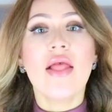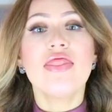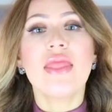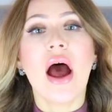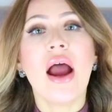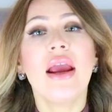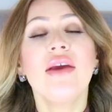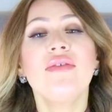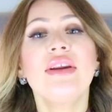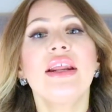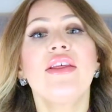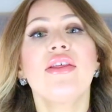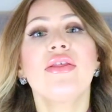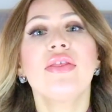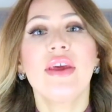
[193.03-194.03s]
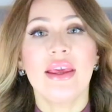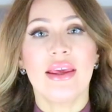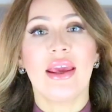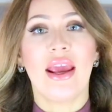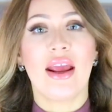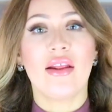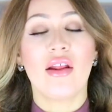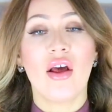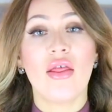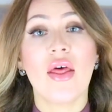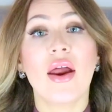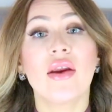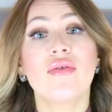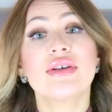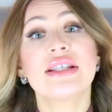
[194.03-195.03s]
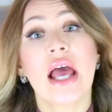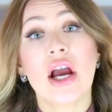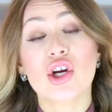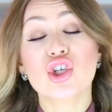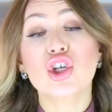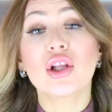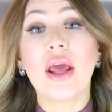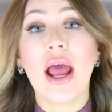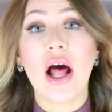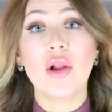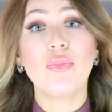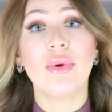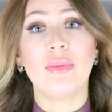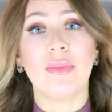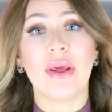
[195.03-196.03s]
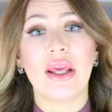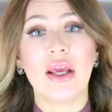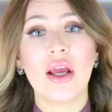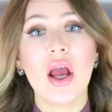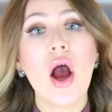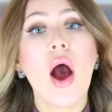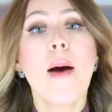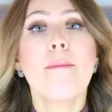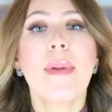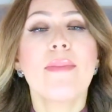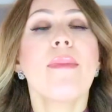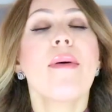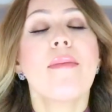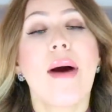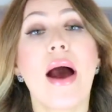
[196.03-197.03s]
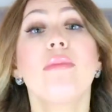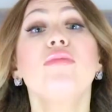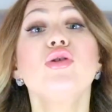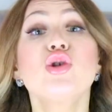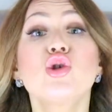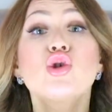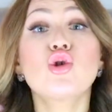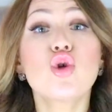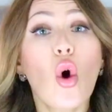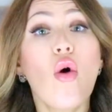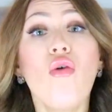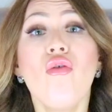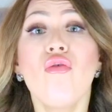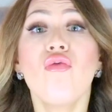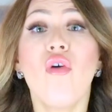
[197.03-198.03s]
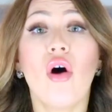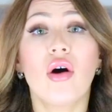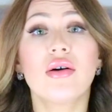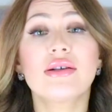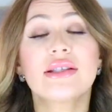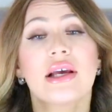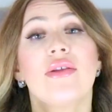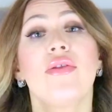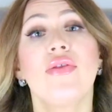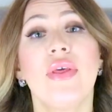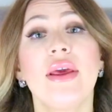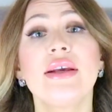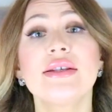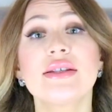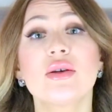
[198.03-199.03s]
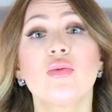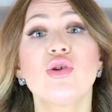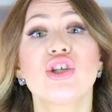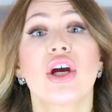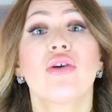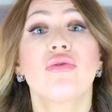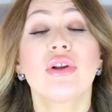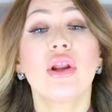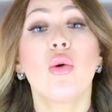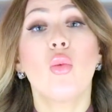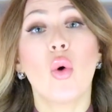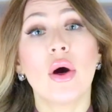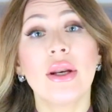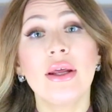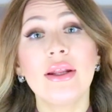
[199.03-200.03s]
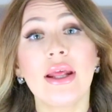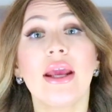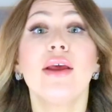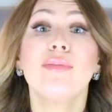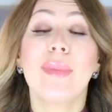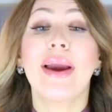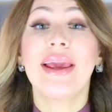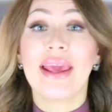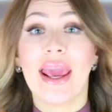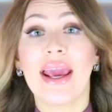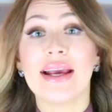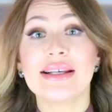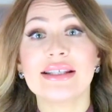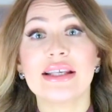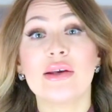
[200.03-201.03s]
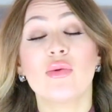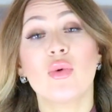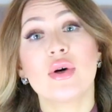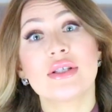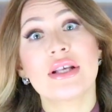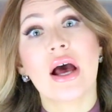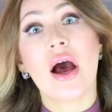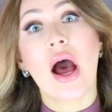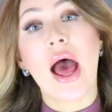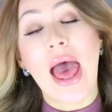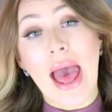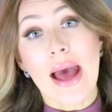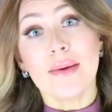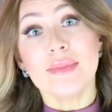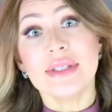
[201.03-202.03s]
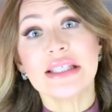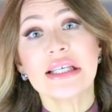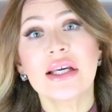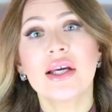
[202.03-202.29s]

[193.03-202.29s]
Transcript: Not even thinking that it was actually helping me. But my mind was so focused on things which I really wanted. In my case, it was abs,